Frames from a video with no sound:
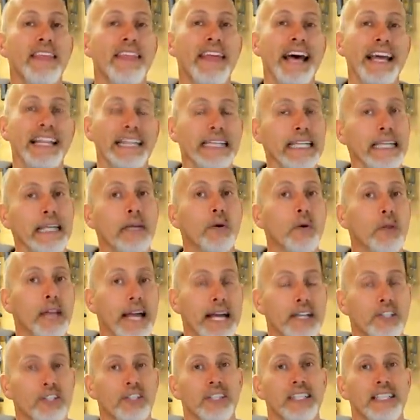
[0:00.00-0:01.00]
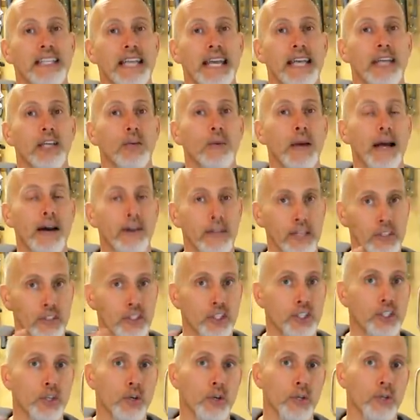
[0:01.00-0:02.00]
That link will actually take you out and
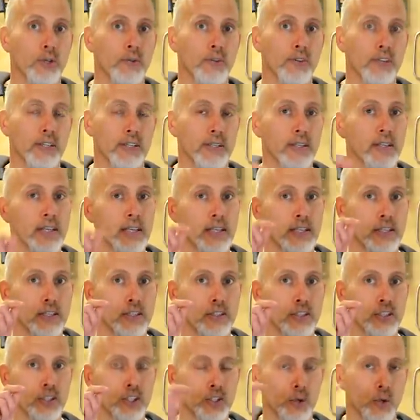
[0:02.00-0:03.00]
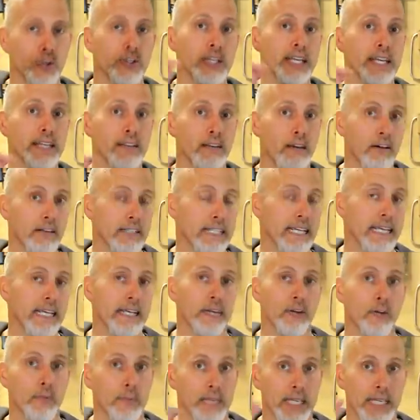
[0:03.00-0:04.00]
show you the short day, long day,
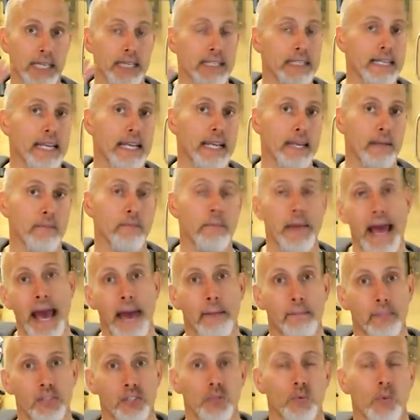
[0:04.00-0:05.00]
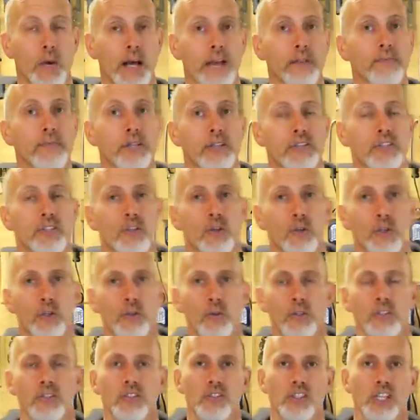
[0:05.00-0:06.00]
intermediate day map as well. So
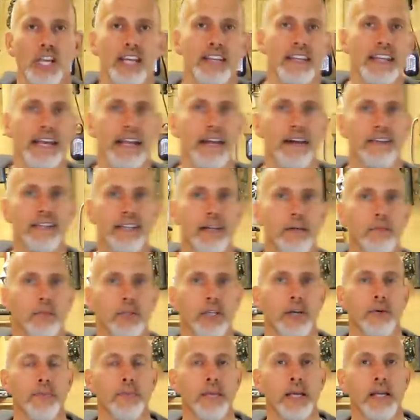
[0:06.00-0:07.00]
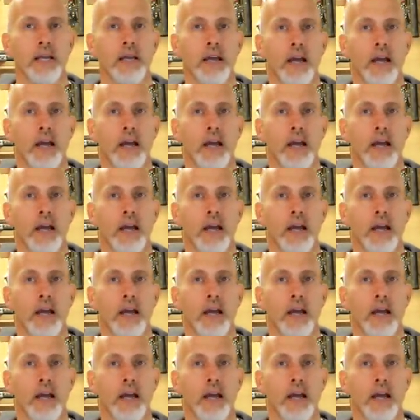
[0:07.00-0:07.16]
you can check that out down below.